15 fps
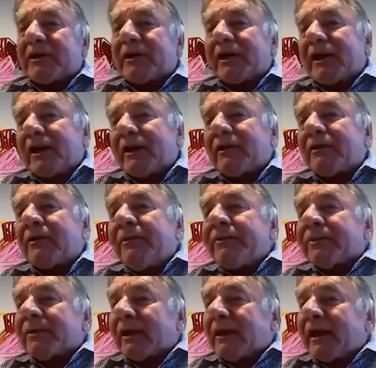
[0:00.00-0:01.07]
And again,
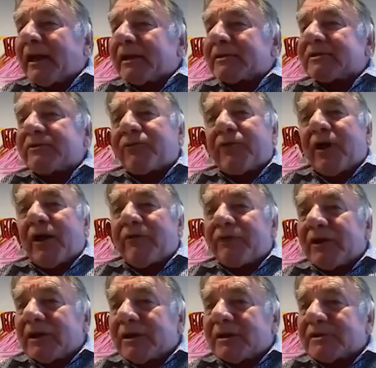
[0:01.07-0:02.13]
the last 5
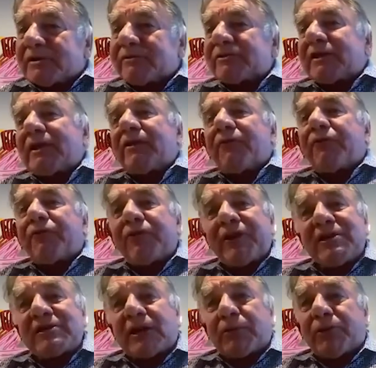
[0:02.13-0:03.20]
years have seen the
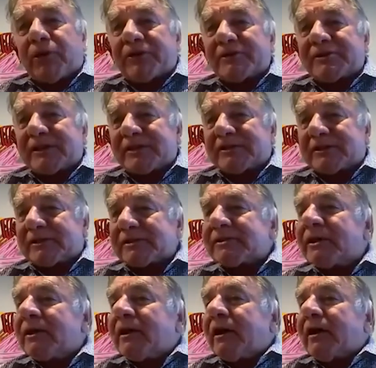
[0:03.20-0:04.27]
freezing processes
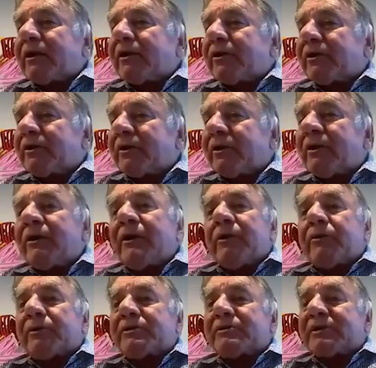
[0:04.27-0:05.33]
occur
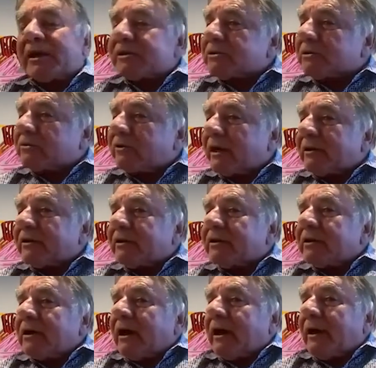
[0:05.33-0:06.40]
with such great
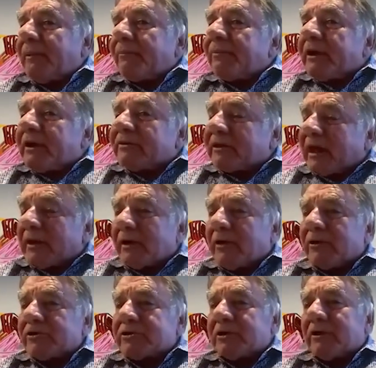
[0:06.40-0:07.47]

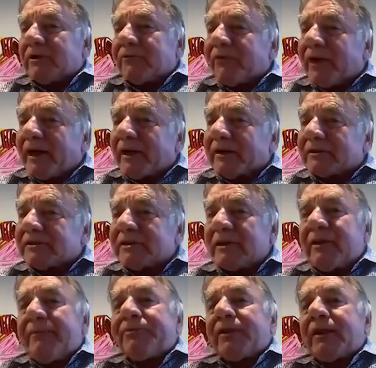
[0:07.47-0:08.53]
technological advance
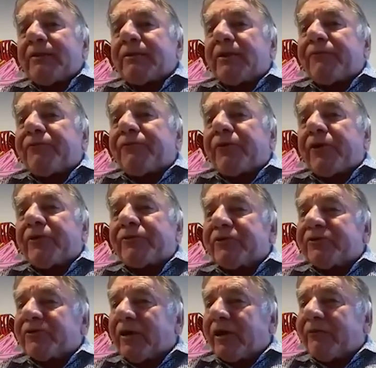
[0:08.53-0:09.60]
that
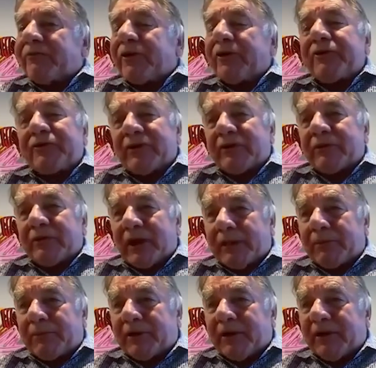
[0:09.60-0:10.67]
frozen
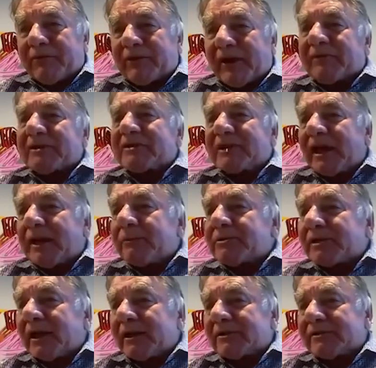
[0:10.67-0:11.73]
embryos have the same
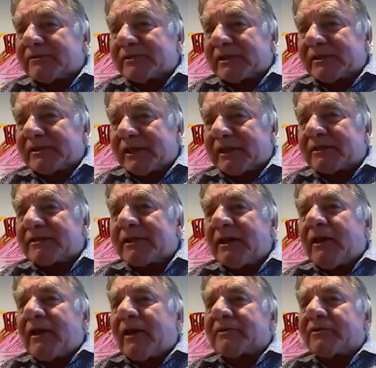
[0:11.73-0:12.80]
chance of success
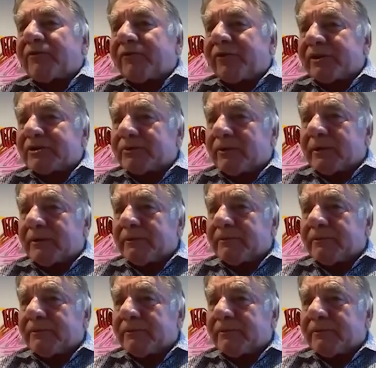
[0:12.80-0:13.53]
as a fresh one.